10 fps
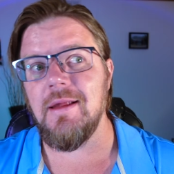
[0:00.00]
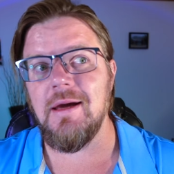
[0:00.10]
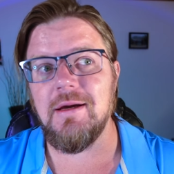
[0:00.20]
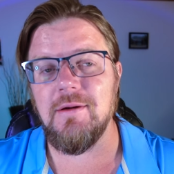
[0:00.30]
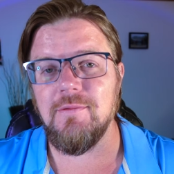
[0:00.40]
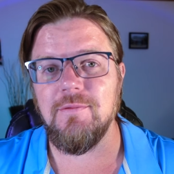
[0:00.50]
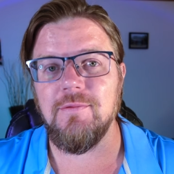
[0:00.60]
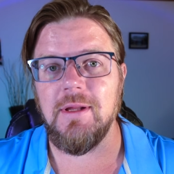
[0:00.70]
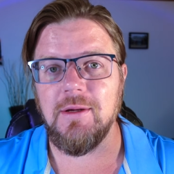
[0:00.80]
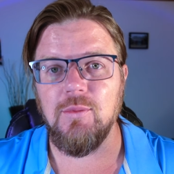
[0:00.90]
lack
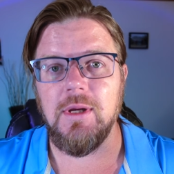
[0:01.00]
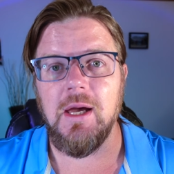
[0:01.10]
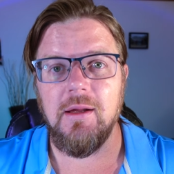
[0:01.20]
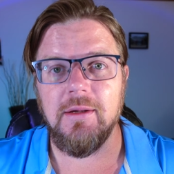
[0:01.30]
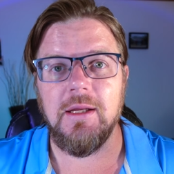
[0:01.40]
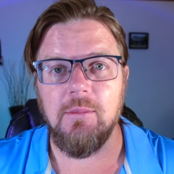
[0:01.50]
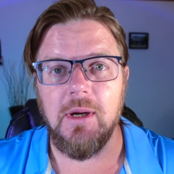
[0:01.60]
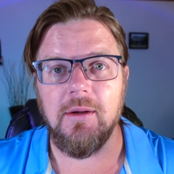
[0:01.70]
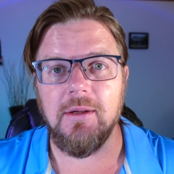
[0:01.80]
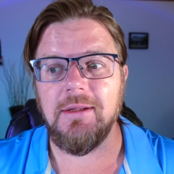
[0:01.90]
of like reality
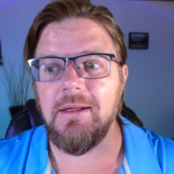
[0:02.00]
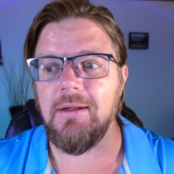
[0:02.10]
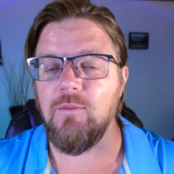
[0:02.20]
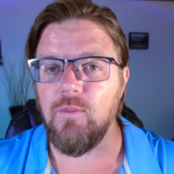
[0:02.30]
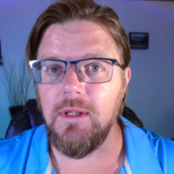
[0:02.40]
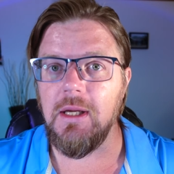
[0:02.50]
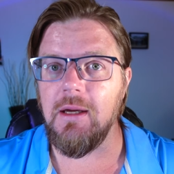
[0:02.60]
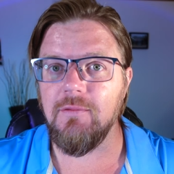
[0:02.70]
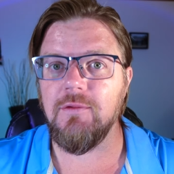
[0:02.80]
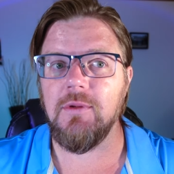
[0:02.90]
about it that we
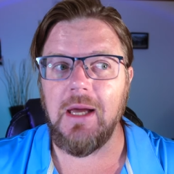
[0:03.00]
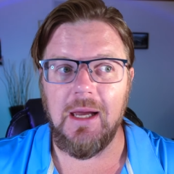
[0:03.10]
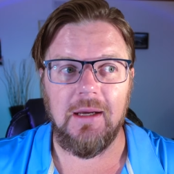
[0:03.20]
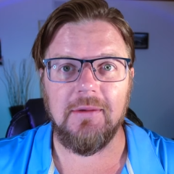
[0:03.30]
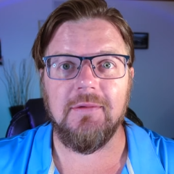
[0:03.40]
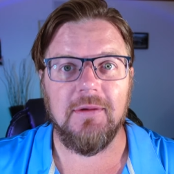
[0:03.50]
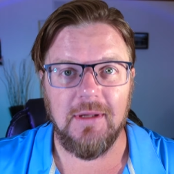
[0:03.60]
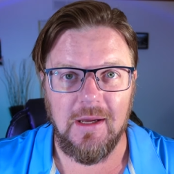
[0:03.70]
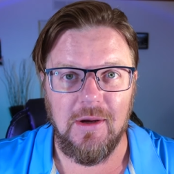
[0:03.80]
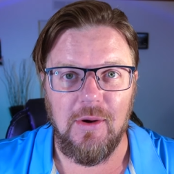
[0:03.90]
have to act
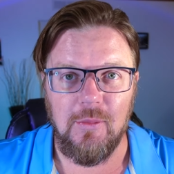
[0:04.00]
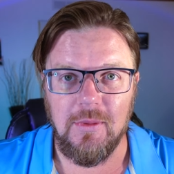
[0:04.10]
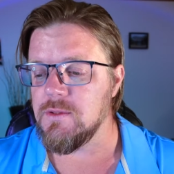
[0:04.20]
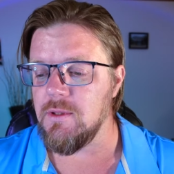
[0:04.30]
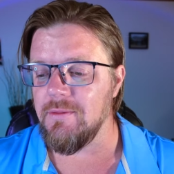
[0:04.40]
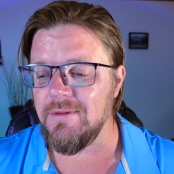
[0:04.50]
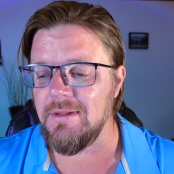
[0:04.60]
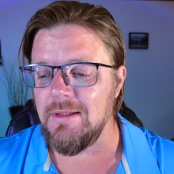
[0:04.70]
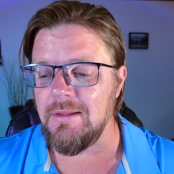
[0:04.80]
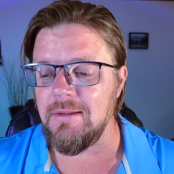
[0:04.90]
now resulted
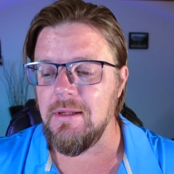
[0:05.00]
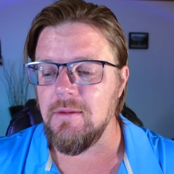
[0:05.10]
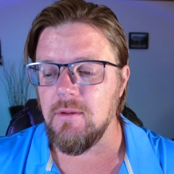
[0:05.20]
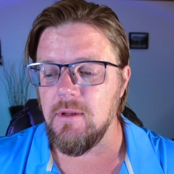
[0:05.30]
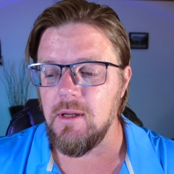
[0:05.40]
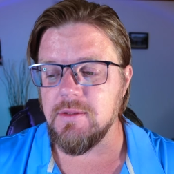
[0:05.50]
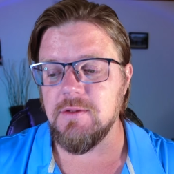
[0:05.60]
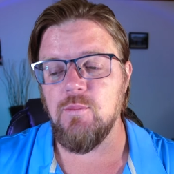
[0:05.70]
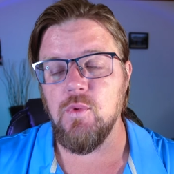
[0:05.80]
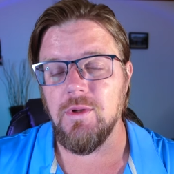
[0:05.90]
in the loss
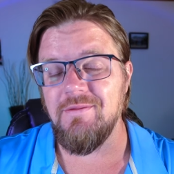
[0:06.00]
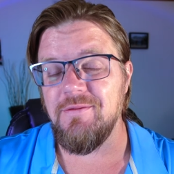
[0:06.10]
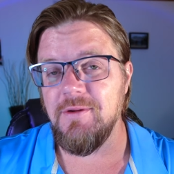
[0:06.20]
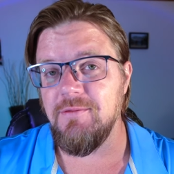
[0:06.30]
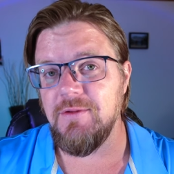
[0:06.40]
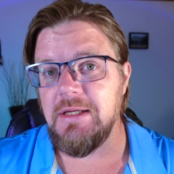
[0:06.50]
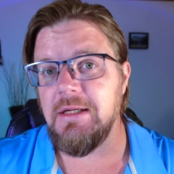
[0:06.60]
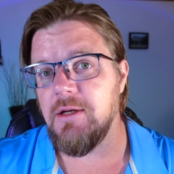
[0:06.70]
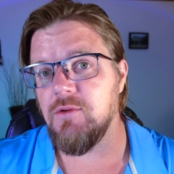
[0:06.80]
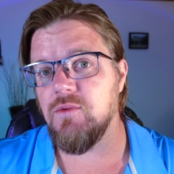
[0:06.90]
of more than
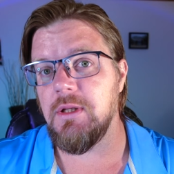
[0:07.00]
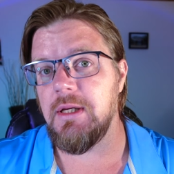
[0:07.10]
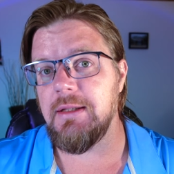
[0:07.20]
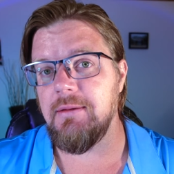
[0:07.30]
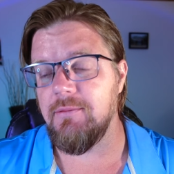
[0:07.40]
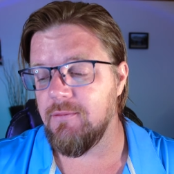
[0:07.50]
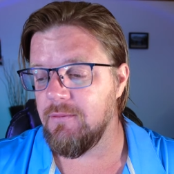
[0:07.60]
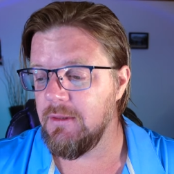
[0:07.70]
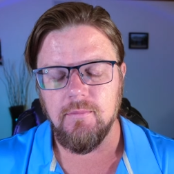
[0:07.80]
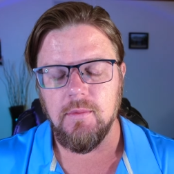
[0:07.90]
1,500 lives.
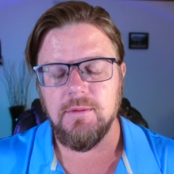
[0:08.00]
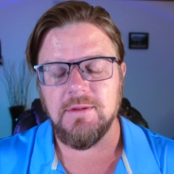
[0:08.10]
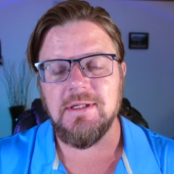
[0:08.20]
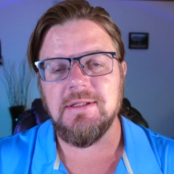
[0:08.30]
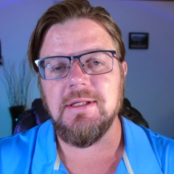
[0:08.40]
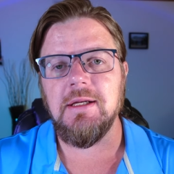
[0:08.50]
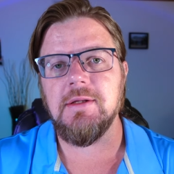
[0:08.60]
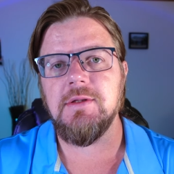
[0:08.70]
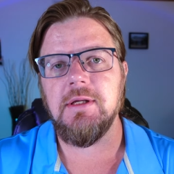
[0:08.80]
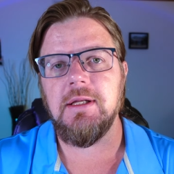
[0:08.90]
The
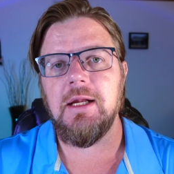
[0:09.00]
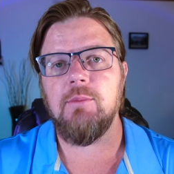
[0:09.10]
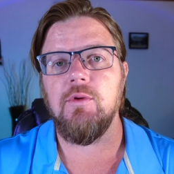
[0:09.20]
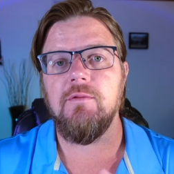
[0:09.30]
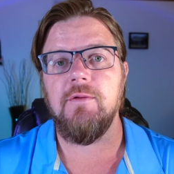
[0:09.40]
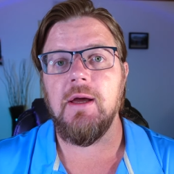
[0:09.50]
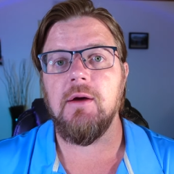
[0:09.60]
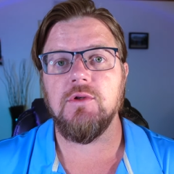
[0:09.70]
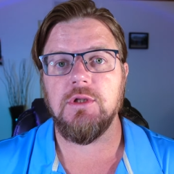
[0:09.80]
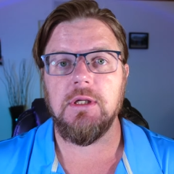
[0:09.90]
Titanic sinking had a
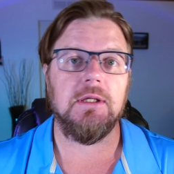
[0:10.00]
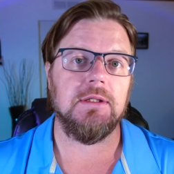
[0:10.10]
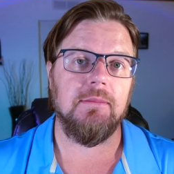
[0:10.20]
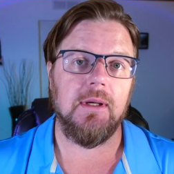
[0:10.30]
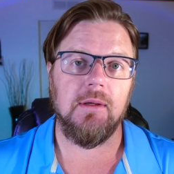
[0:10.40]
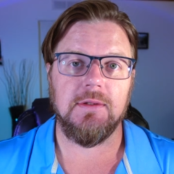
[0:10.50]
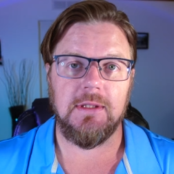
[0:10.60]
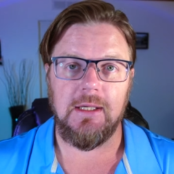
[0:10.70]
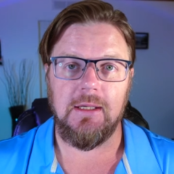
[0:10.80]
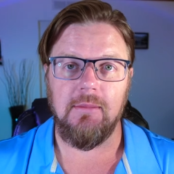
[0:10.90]
profound change in
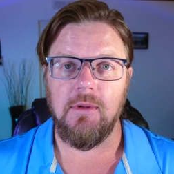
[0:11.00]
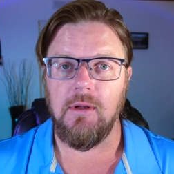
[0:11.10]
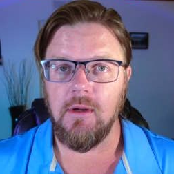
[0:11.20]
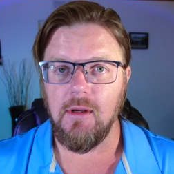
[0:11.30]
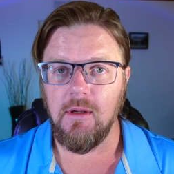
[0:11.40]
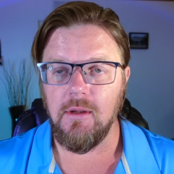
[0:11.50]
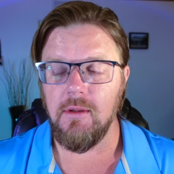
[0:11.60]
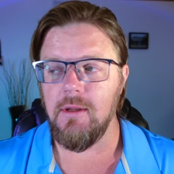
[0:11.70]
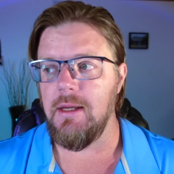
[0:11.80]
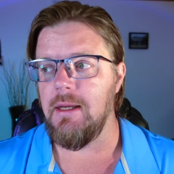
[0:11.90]
maritime
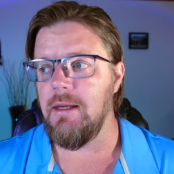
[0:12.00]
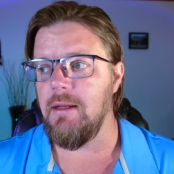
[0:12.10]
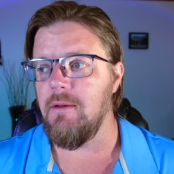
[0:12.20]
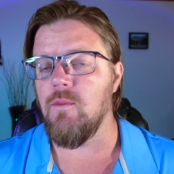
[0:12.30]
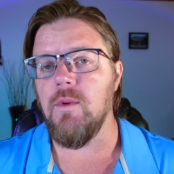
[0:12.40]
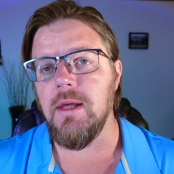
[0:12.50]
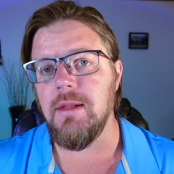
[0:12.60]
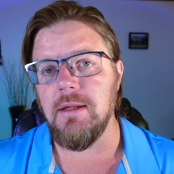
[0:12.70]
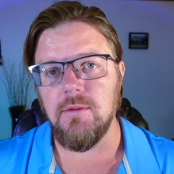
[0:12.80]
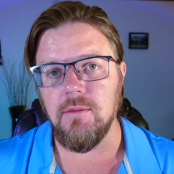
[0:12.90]
law and the way
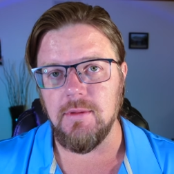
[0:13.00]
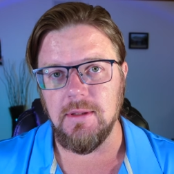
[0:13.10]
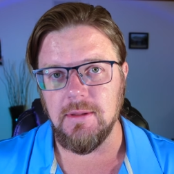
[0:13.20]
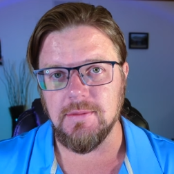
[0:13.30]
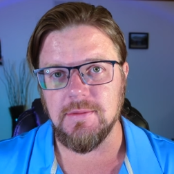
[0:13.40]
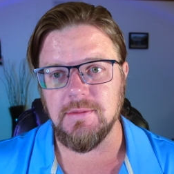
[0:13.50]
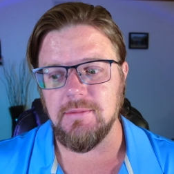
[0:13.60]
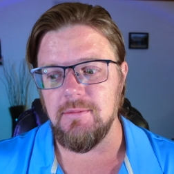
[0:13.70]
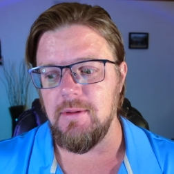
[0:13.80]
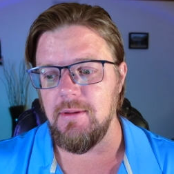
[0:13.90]
they do things.
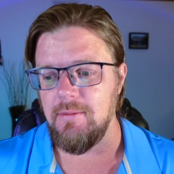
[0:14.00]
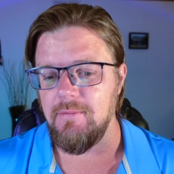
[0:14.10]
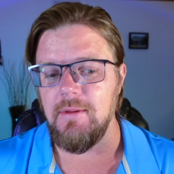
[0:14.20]
Uh,